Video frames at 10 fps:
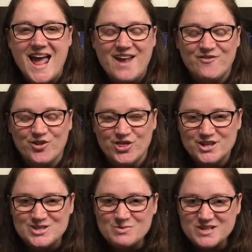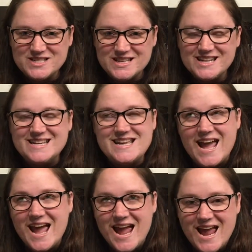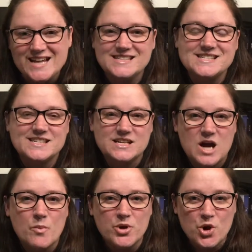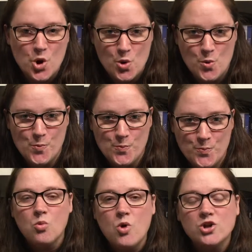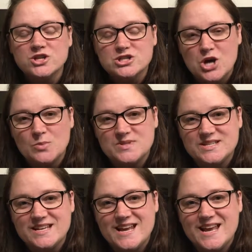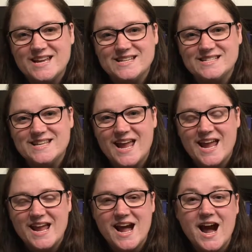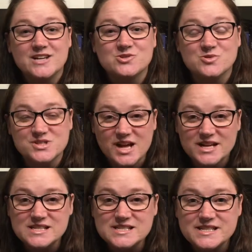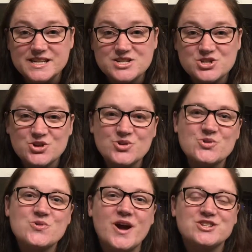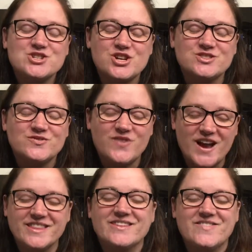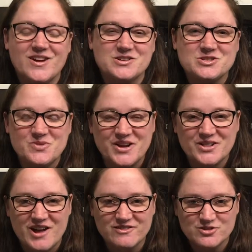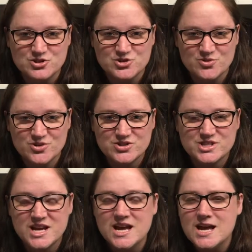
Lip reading: And for this reason, he hates coming home. Walden Thompson is a high school science teacher who has just finally found his way to Lavender Shores.